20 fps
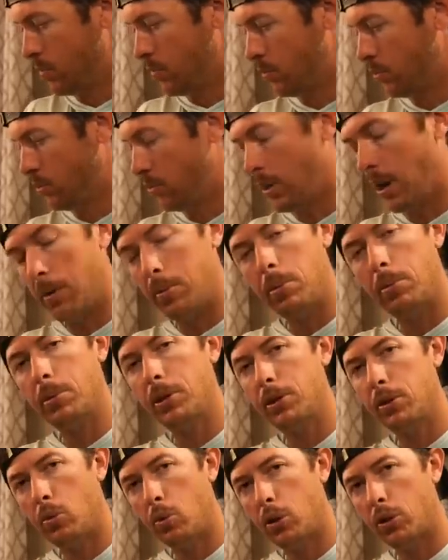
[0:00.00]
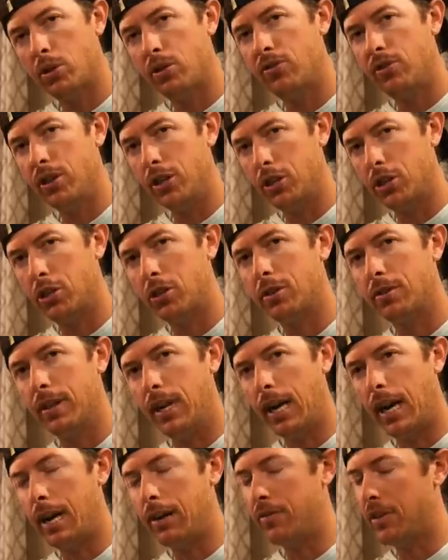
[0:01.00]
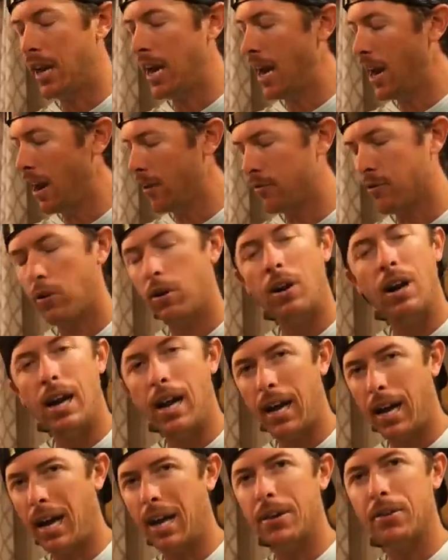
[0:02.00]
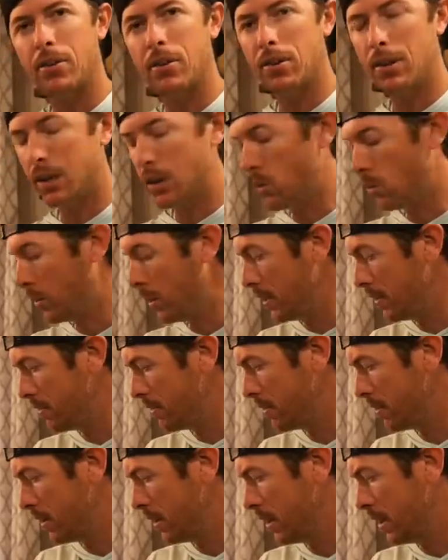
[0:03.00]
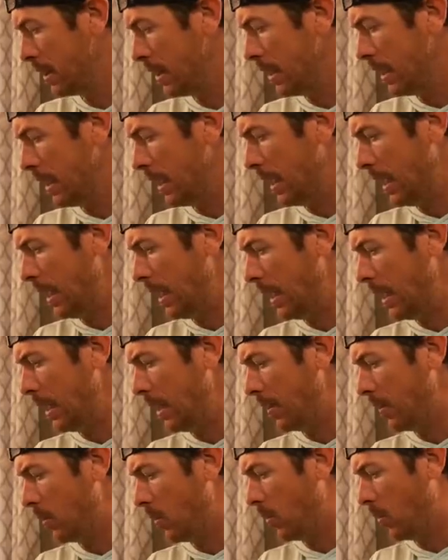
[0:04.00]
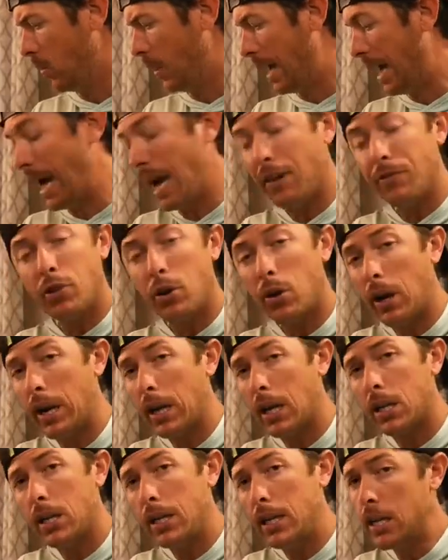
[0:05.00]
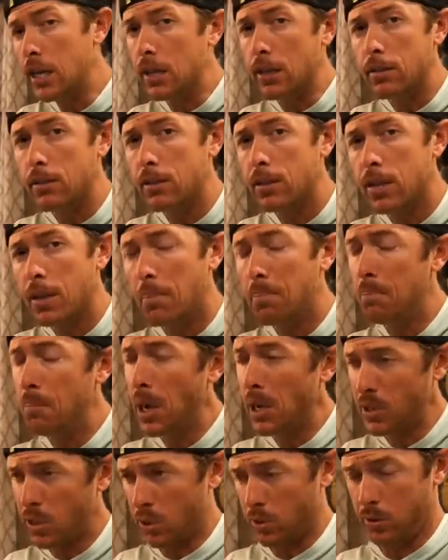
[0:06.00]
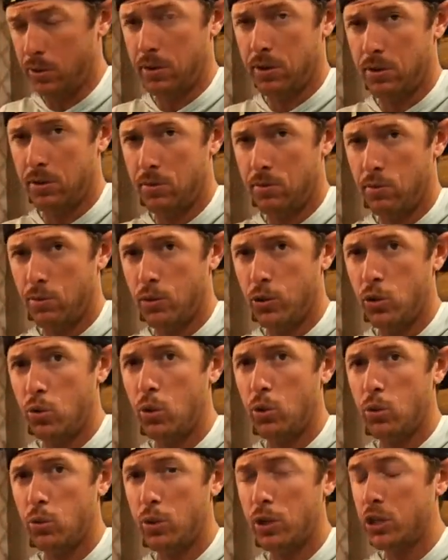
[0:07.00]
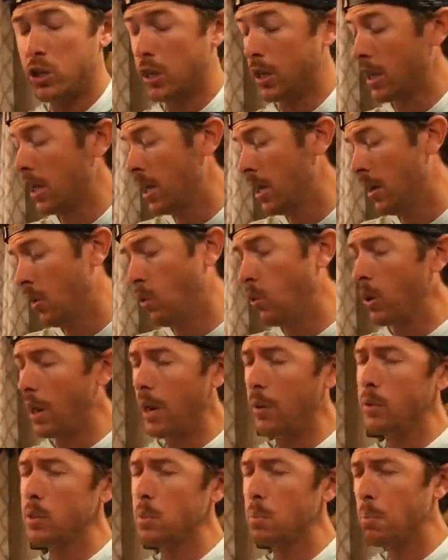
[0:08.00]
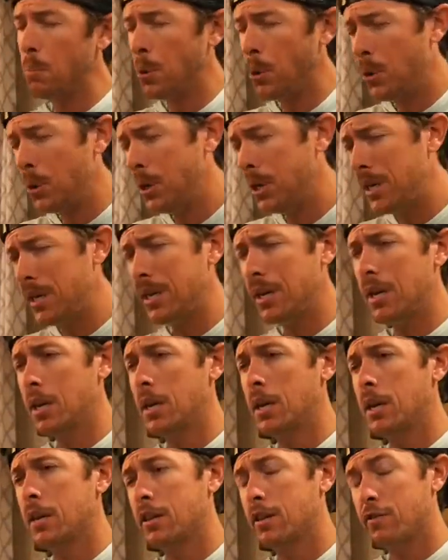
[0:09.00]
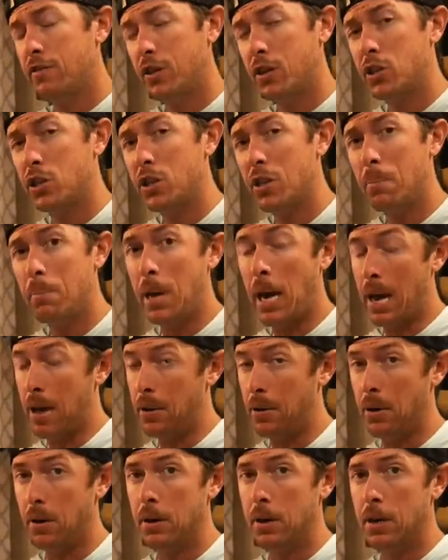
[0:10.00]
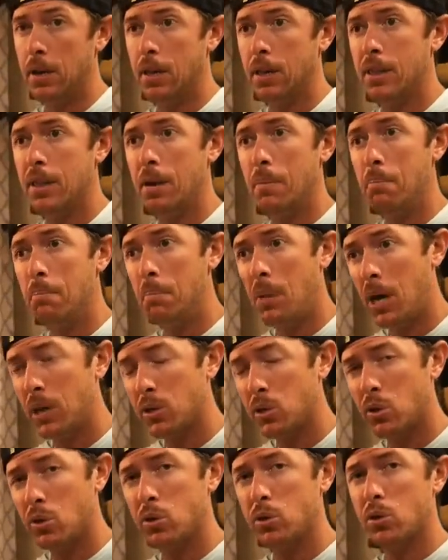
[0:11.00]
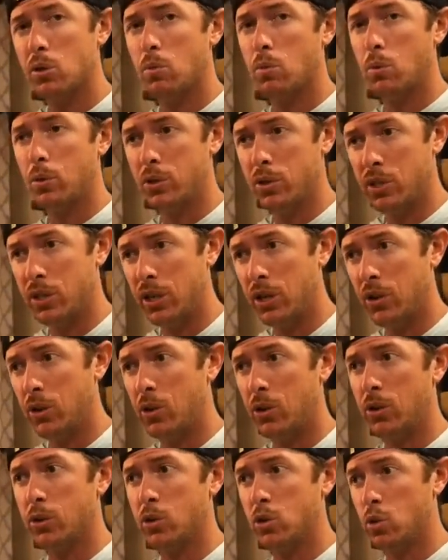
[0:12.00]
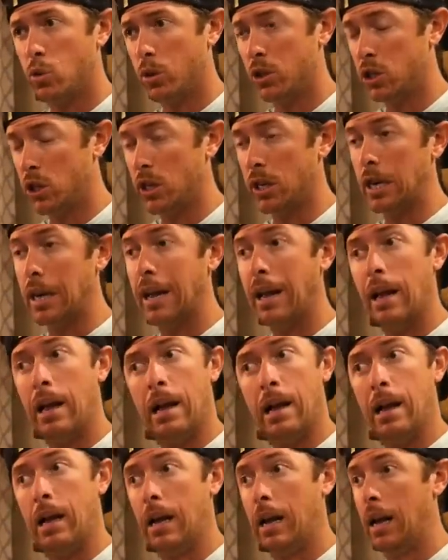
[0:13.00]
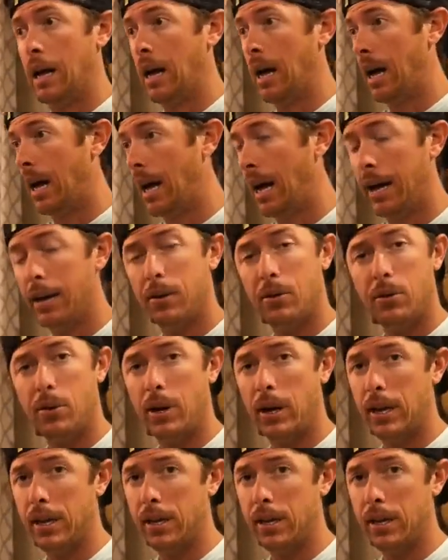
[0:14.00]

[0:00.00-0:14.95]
Probably the worst fish that I've ever had to deal with. Uh, after I had cleaned it, the muscles were still twitching. When I was putting the fish in the batter, the muscles were still twitching. I don't know how